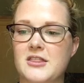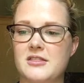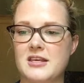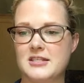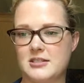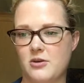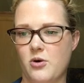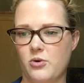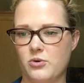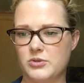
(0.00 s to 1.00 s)
this
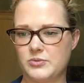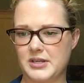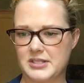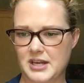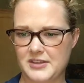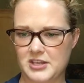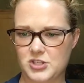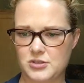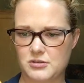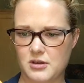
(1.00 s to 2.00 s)
holds, what is it? I think
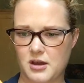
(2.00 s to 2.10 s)
it's